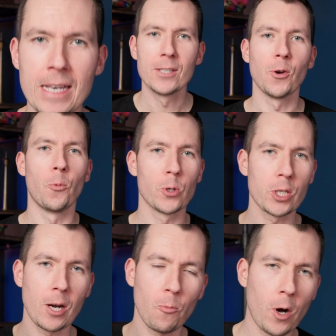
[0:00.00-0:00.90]
So we're
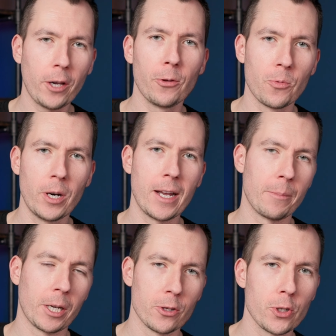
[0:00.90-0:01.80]
just going to walk through one and I'm
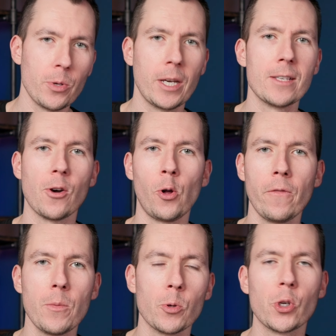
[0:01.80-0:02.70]
going to show you guys all
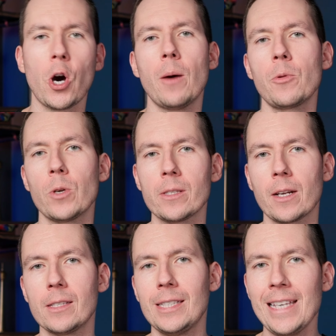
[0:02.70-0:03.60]
of the most common ones that
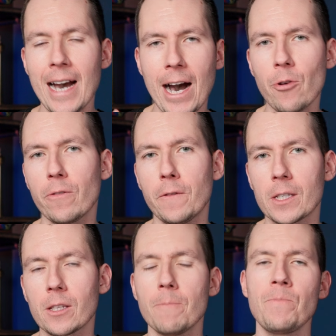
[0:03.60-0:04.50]
I see, how to
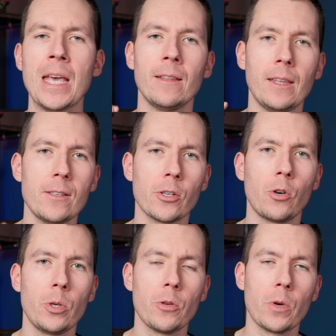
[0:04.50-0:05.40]
fix them. These are
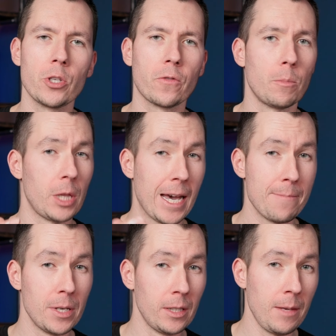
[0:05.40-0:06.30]
going to range from
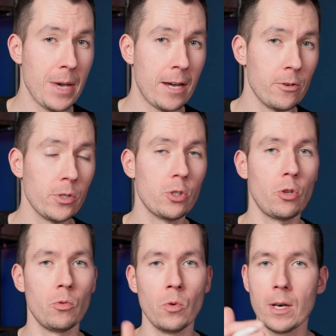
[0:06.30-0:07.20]
liability matters
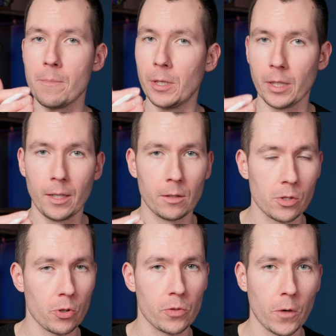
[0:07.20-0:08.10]
to ability to
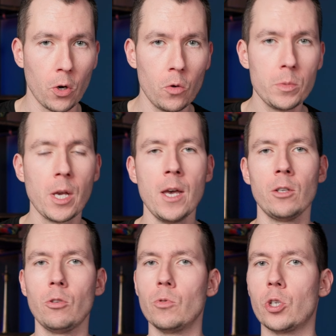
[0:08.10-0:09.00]
search for homes
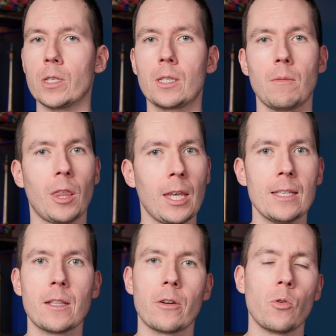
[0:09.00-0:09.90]
to just
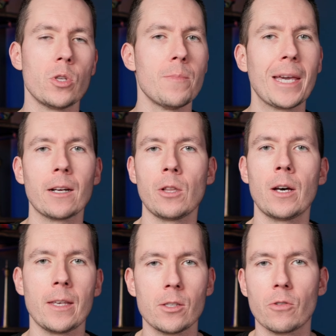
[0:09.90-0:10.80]
things that are going to make it a
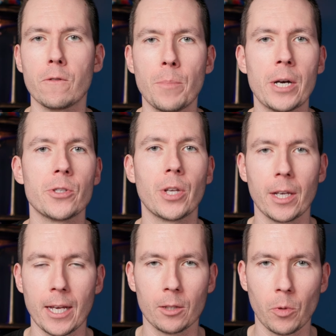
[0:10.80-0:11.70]
lot easier for buyers to
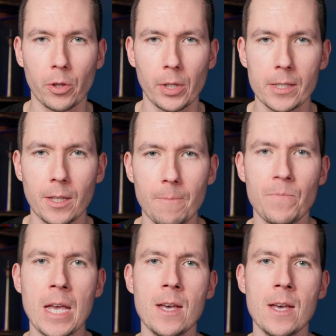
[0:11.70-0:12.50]
connect with the listing.